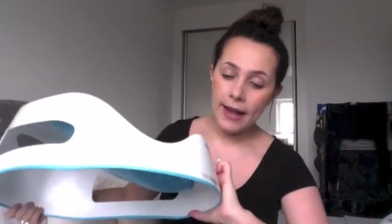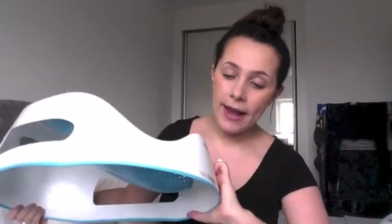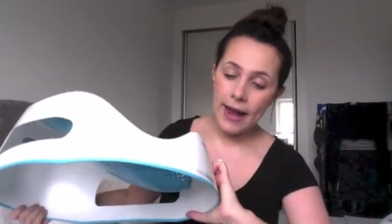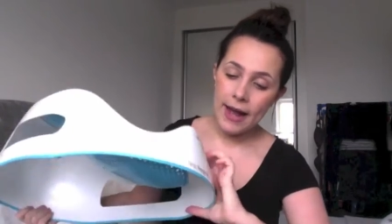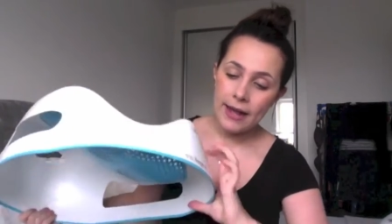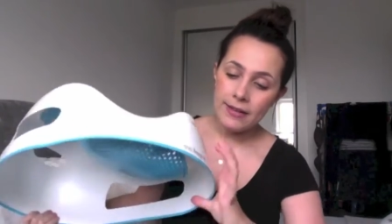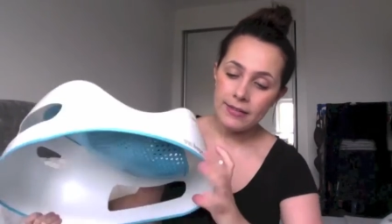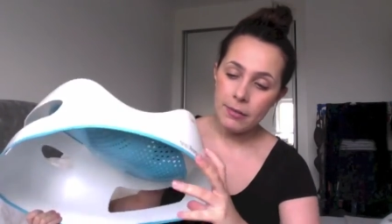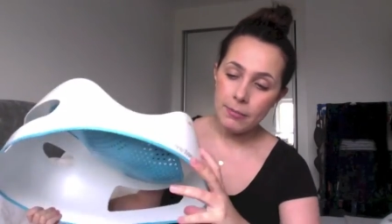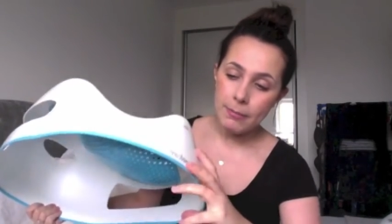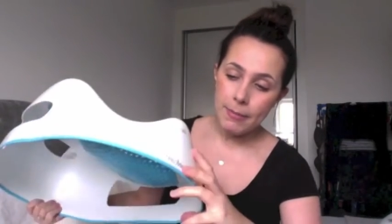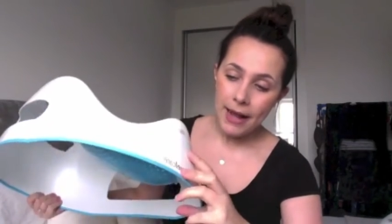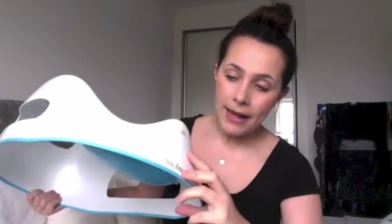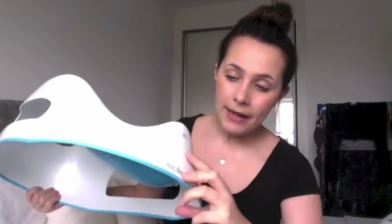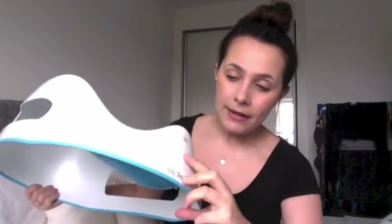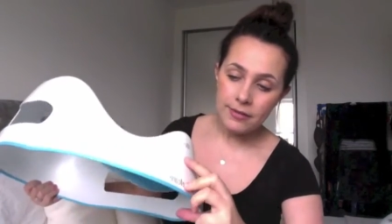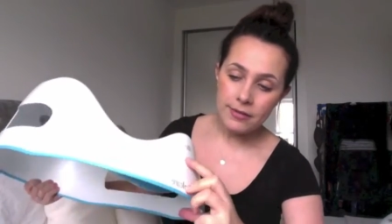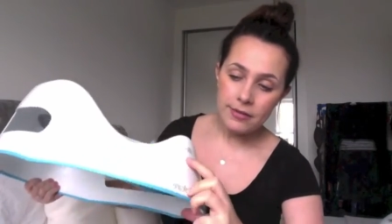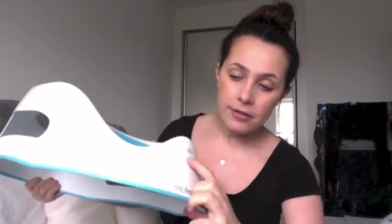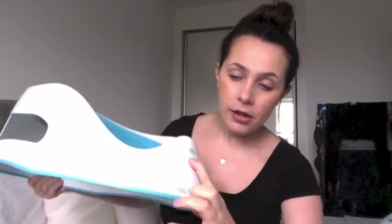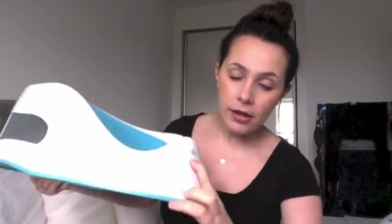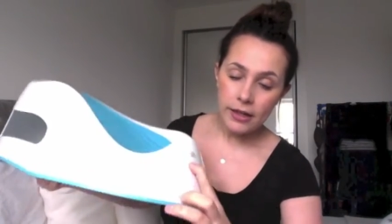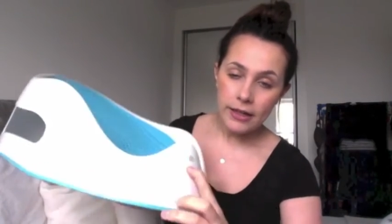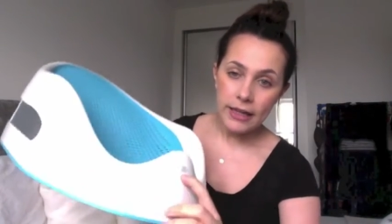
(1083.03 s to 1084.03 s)
It has a
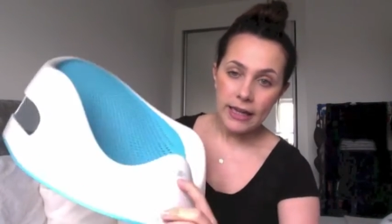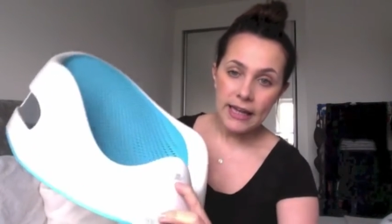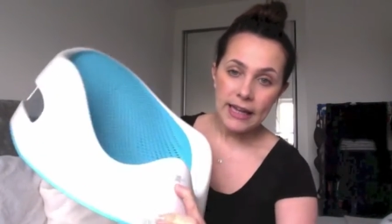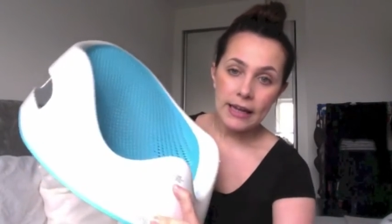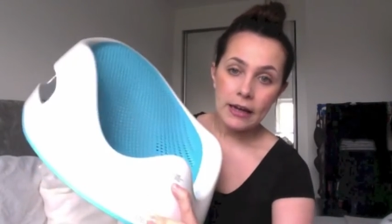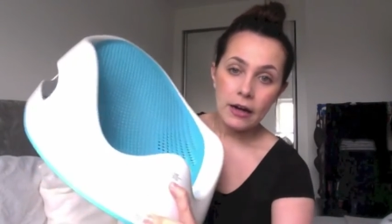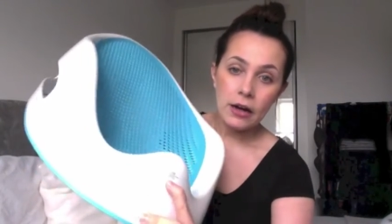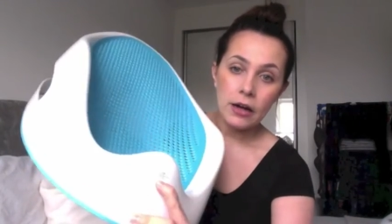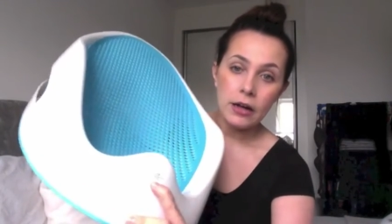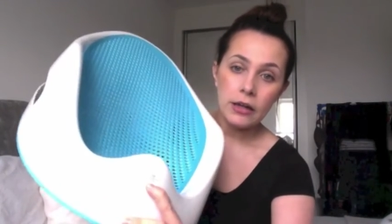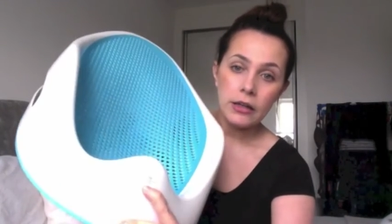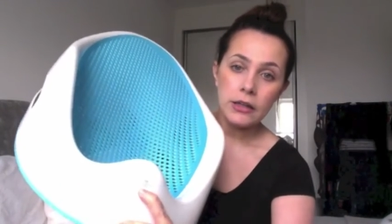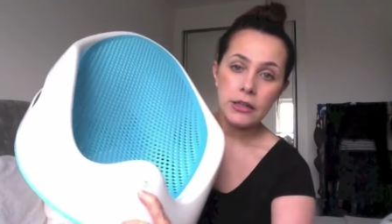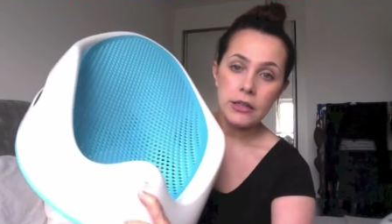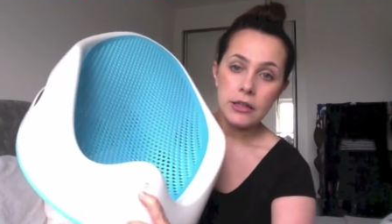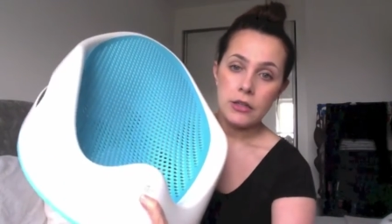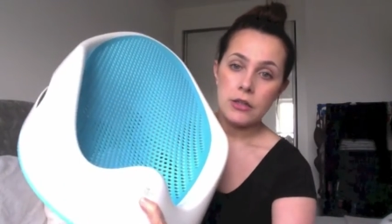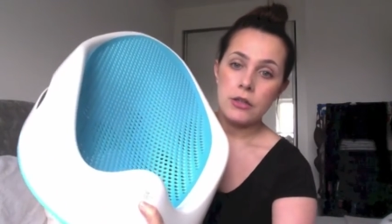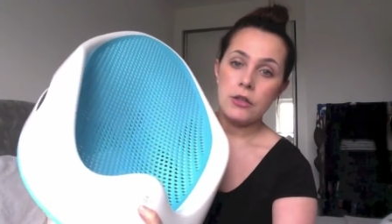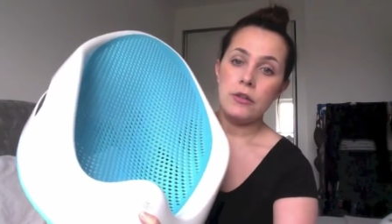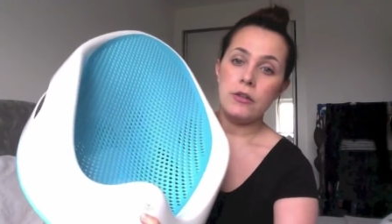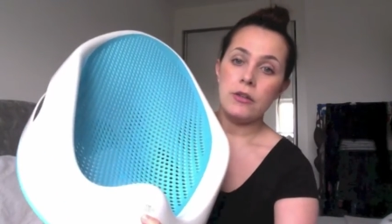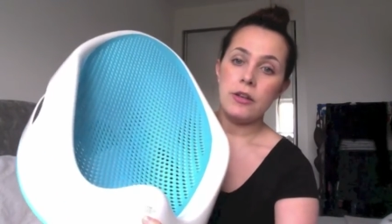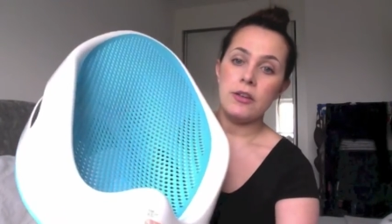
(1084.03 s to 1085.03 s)
max sign here
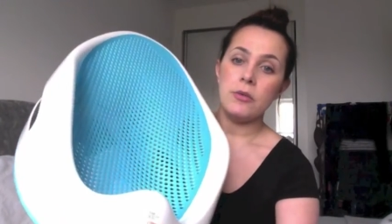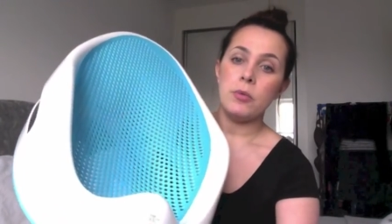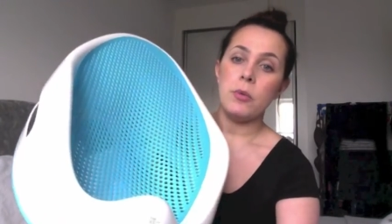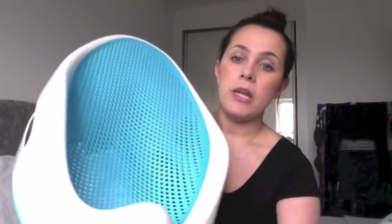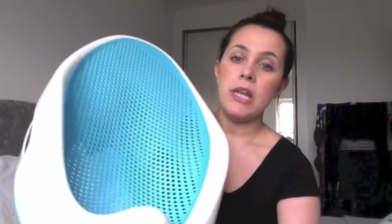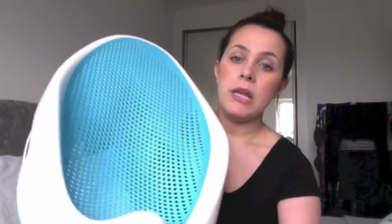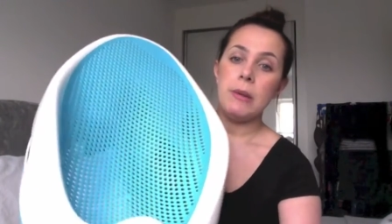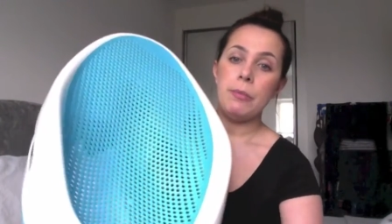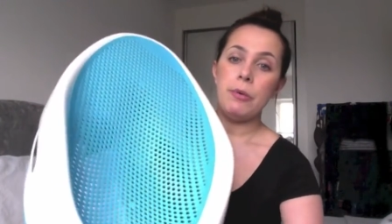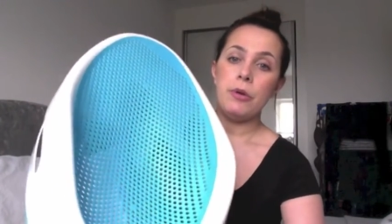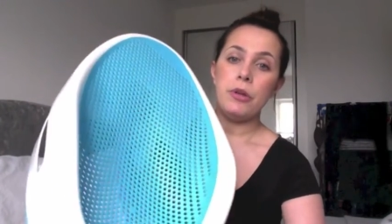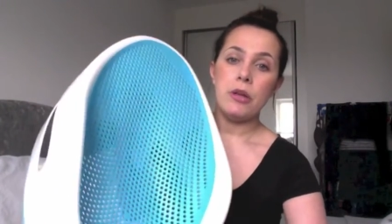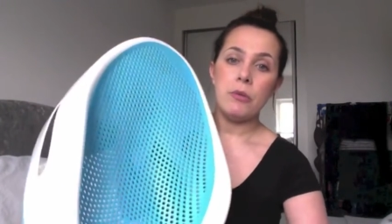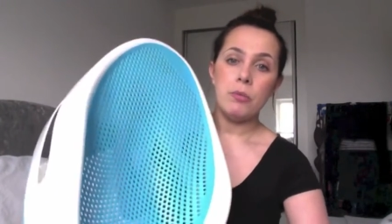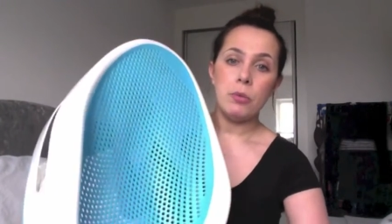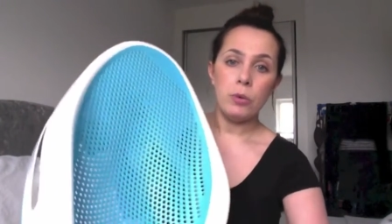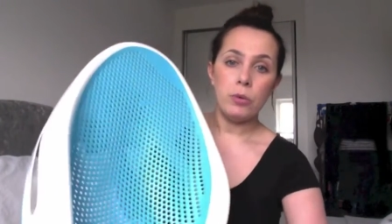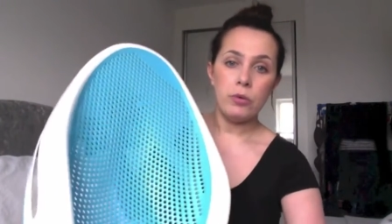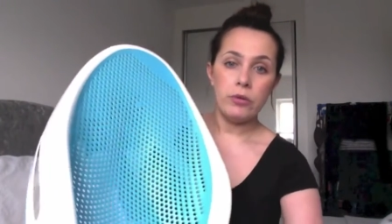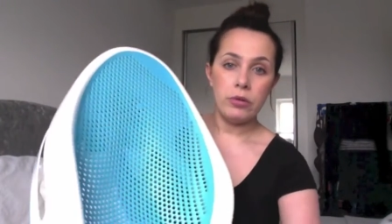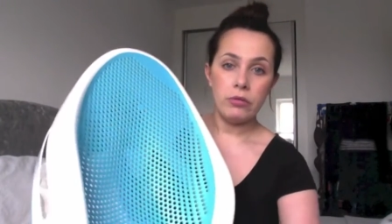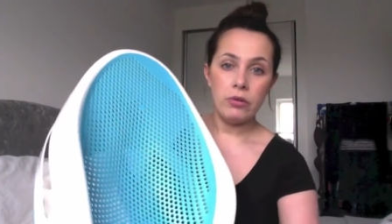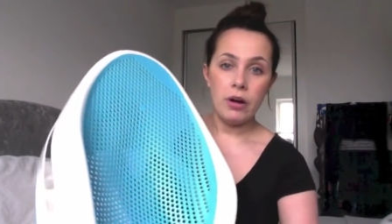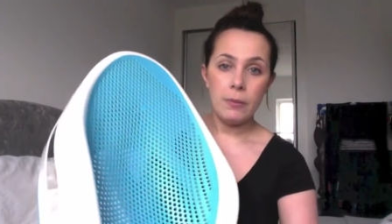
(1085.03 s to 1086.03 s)
so that's where you put your
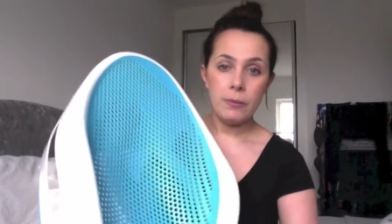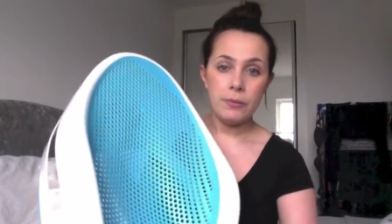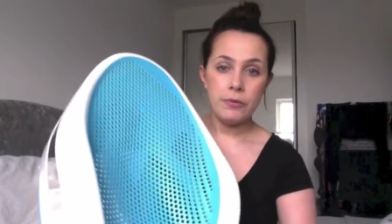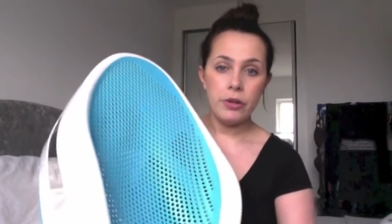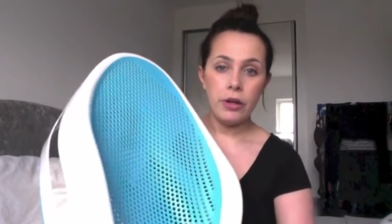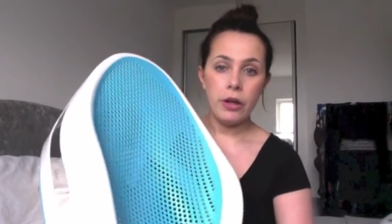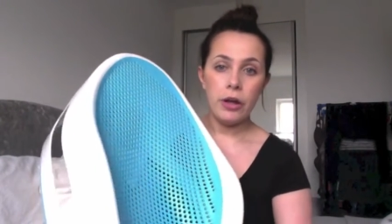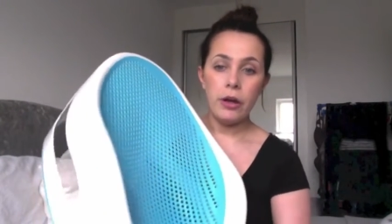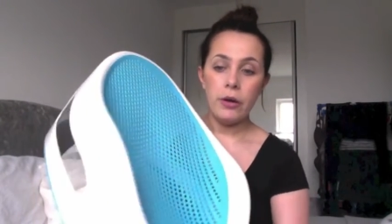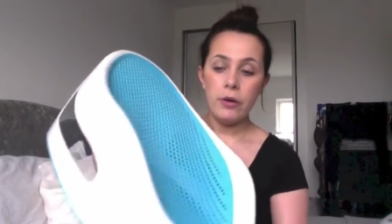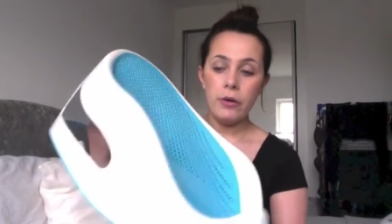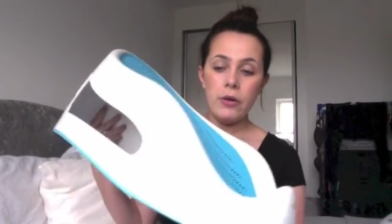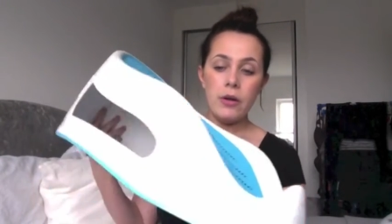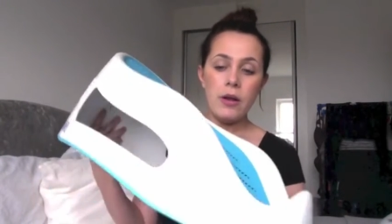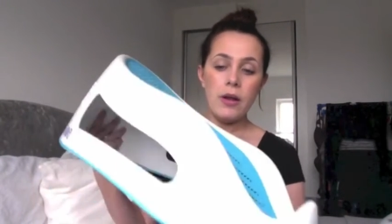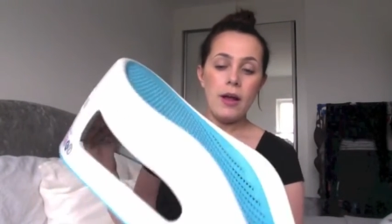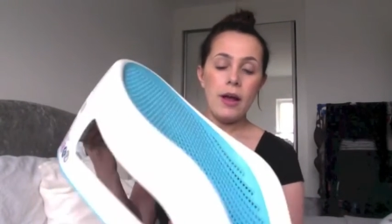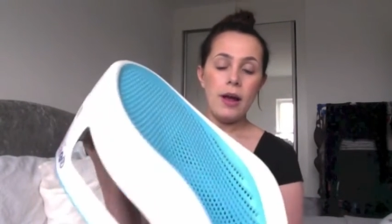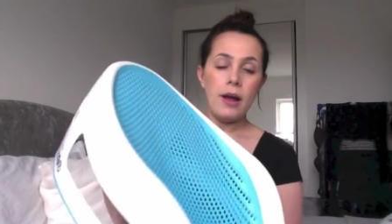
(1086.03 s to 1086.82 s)
water up to.